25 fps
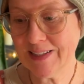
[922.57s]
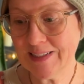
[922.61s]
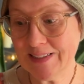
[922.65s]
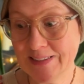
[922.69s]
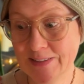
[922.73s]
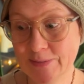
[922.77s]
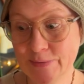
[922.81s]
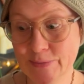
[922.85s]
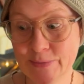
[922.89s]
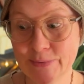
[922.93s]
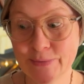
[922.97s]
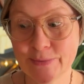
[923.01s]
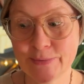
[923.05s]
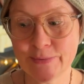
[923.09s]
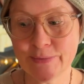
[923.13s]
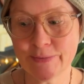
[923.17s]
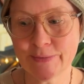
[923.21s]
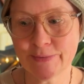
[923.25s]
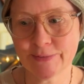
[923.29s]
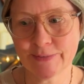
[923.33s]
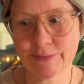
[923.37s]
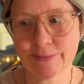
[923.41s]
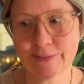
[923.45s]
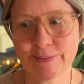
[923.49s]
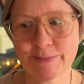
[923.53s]
Ooh,
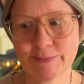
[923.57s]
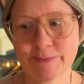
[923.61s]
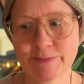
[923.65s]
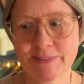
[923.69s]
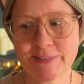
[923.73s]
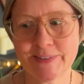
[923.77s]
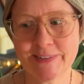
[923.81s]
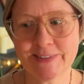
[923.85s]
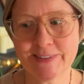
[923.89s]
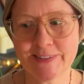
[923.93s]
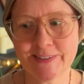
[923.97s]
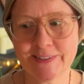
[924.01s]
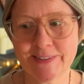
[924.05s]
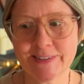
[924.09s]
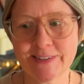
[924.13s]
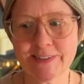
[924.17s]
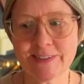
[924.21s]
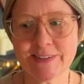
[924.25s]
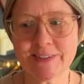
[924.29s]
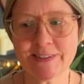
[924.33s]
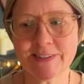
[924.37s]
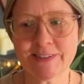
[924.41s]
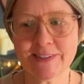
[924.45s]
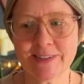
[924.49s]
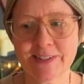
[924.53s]

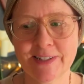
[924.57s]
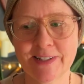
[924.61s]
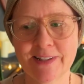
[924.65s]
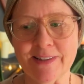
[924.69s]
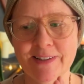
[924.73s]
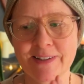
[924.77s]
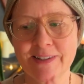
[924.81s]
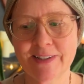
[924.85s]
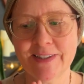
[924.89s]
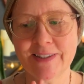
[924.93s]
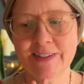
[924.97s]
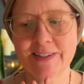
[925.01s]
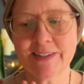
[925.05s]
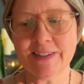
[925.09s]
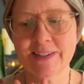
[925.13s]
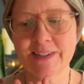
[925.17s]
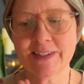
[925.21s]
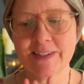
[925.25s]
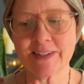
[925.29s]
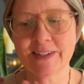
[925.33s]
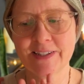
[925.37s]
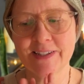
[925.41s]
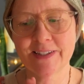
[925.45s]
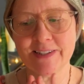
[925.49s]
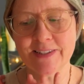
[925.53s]
yeah, I like
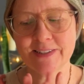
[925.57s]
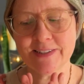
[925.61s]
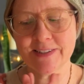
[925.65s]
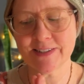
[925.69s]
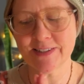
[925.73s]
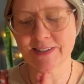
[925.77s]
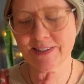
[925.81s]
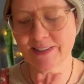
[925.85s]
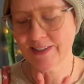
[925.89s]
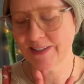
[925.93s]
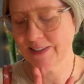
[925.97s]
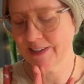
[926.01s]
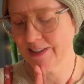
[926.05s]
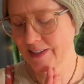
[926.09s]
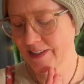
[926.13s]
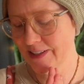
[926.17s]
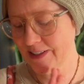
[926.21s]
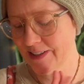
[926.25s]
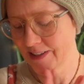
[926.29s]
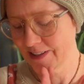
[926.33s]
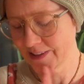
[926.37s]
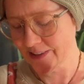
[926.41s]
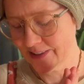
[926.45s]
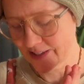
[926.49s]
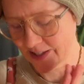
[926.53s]
it.
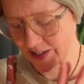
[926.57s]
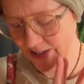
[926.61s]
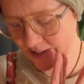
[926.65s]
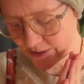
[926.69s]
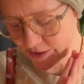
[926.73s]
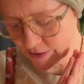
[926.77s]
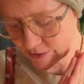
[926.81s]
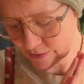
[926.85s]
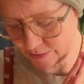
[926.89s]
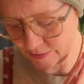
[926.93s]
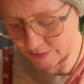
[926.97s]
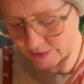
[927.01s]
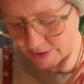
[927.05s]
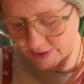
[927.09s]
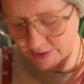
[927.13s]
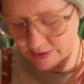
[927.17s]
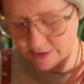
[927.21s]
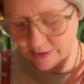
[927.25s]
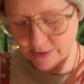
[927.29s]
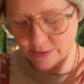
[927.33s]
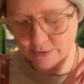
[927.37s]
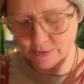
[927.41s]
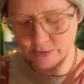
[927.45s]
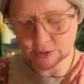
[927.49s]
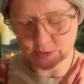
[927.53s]
Thank you,
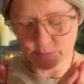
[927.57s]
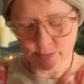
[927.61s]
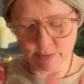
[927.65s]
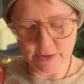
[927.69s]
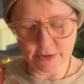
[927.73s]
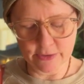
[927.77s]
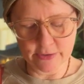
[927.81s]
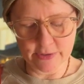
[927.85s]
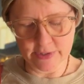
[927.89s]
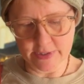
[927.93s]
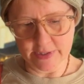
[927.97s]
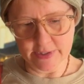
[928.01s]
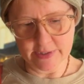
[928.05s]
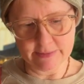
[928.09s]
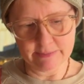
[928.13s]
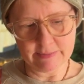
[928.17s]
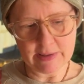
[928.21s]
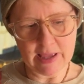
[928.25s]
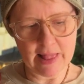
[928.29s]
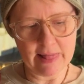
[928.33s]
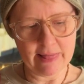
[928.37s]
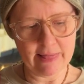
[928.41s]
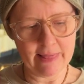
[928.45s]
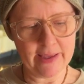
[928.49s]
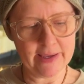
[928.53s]
Spirit. I
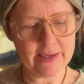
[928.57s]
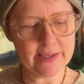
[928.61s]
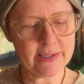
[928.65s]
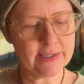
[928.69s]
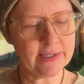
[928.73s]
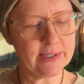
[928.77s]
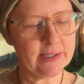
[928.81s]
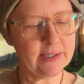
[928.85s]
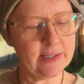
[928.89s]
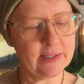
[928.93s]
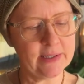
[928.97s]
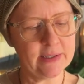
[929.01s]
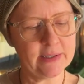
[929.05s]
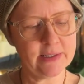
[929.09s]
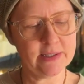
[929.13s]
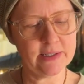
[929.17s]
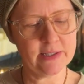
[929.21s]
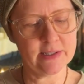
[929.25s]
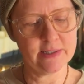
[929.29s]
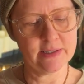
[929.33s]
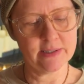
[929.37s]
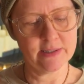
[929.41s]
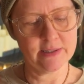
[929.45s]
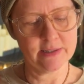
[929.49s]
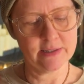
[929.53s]
like it.
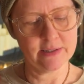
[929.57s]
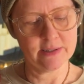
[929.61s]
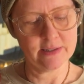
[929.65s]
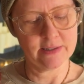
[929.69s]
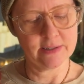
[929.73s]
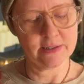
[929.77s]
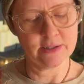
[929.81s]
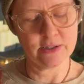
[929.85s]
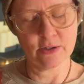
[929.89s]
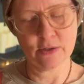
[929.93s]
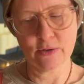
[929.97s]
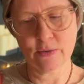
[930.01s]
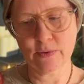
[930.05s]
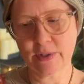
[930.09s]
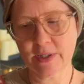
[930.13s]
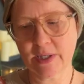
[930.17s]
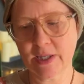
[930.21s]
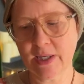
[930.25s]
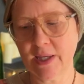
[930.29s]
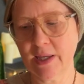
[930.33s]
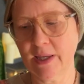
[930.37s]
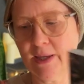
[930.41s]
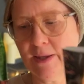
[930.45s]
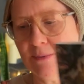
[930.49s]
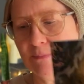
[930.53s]
So
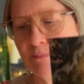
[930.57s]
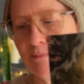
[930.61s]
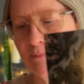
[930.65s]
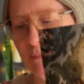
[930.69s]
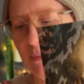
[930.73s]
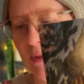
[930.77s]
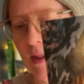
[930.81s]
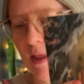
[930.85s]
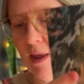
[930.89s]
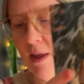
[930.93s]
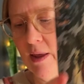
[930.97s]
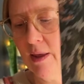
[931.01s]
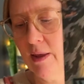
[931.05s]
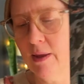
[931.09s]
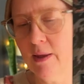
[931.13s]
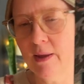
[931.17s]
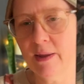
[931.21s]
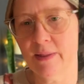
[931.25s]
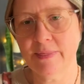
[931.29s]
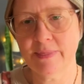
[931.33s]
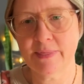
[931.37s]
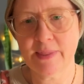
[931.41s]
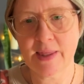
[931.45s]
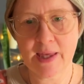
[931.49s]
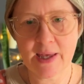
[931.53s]
again,
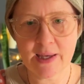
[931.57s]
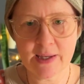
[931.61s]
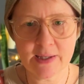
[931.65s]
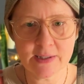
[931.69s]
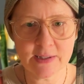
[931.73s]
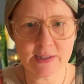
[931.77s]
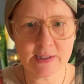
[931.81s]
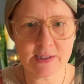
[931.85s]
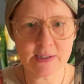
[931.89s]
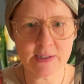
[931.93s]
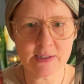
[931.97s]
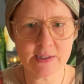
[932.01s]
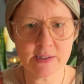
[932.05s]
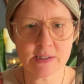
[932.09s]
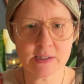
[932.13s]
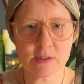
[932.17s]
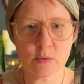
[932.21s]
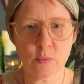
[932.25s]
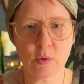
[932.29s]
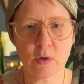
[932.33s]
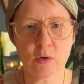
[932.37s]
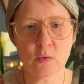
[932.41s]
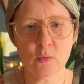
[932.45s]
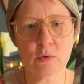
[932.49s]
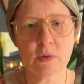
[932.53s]
that is the
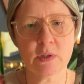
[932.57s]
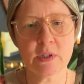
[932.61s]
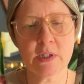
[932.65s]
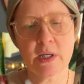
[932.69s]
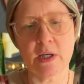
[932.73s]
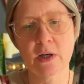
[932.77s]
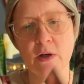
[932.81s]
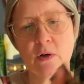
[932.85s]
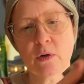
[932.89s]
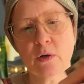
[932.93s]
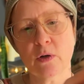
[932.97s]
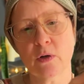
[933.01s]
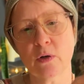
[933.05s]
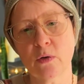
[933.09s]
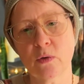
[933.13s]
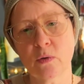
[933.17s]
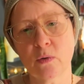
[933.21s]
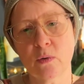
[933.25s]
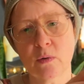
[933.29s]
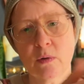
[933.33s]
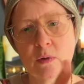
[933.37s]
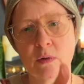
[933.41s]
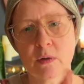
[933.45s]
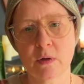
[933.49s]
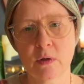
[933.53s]
Wildwood
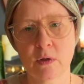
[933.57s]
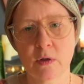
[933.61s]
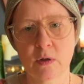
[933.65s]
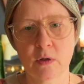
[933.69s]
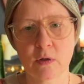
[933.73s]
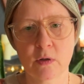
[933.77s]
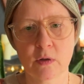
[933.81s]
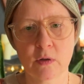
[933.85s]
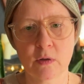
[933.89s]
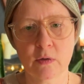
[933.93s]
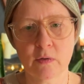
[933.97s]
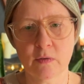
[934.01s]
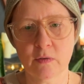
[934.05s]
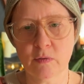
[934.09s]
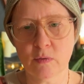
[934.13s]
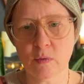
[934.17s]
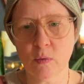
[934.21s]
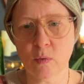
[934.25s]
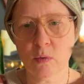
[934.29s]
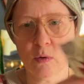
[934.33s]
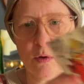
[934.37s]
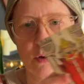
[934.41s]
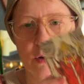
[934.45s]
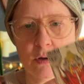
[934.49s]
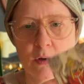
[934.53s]
Tarot
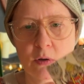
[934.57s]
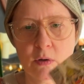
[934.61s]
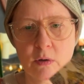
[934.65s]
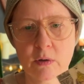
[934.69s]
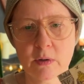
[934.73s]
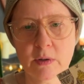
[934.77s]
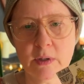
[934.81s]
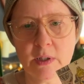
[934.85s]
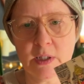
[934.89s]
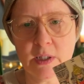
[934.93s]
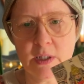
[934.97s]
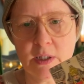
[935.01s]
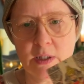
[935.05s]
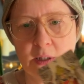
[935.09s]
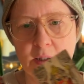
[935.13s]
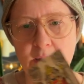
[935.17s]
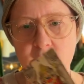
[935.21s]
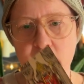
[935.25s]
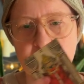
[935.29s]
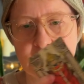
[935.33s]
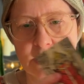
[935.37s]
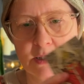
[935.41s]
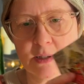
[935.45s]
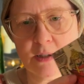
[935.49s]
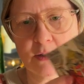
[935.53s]
for
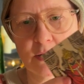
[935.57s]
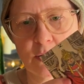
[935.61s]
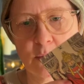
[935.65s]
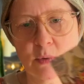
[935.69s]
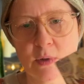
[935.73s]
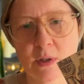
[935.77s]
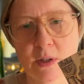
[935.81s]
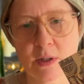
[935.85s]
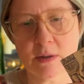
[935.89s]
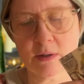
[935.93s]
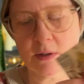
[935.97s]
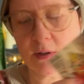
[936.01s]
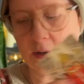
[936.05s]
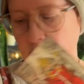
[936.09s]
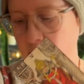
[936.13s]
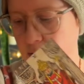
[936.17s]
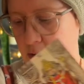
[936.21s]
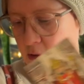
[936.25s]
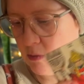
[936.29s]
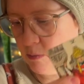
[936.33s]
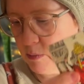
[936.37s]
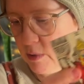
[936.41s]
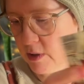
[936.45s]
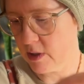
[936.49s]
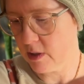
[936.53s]
that's not the one I thought I was
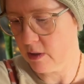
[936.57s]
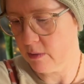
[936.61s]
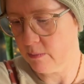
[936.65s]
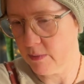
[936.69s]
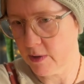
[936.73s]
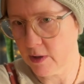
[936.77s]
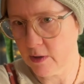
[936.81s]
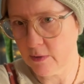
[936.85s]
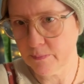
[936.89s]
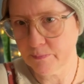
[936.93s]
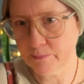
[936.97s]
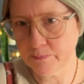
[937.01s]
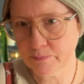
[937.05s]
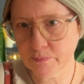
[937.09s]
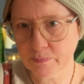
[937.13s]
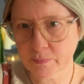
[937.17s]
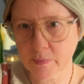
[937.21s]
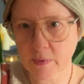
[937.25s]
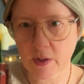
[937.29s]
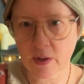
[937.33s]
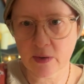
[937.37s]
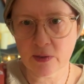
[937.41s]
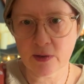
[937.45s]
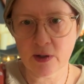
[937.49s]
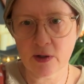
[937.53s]
going to pick up there.
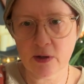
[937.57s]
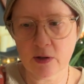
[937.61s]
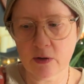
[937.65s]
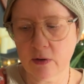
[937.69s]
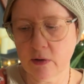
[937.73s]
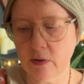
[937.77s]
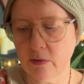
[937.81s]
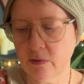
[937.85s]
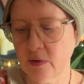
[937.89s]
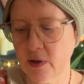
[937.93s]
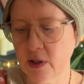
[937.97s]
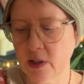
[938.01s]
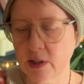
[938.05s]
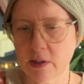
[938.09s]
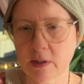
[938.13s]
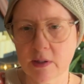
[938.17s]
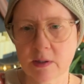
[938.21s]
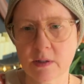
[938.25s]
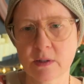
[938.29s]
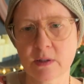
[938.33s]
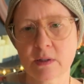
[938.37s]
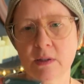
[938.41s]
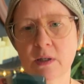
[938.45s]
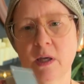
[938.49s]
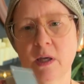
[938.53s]
The Hierophant.